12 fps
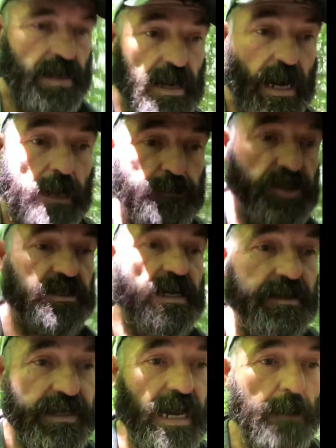I'm just
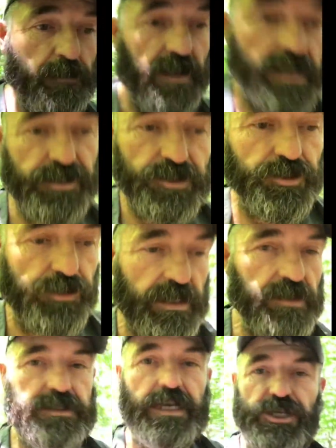on the Appalachian
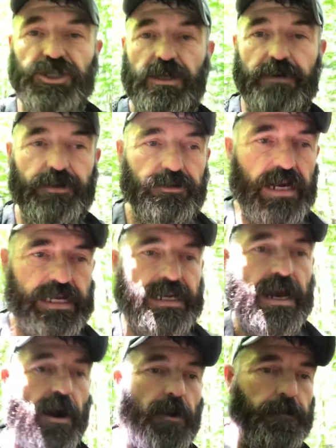Trail section of it right
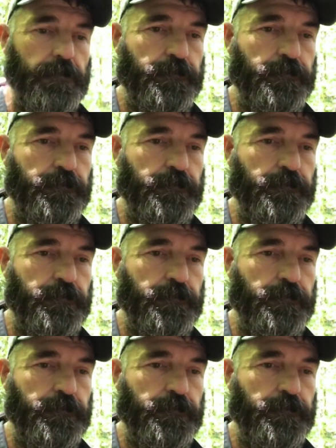now.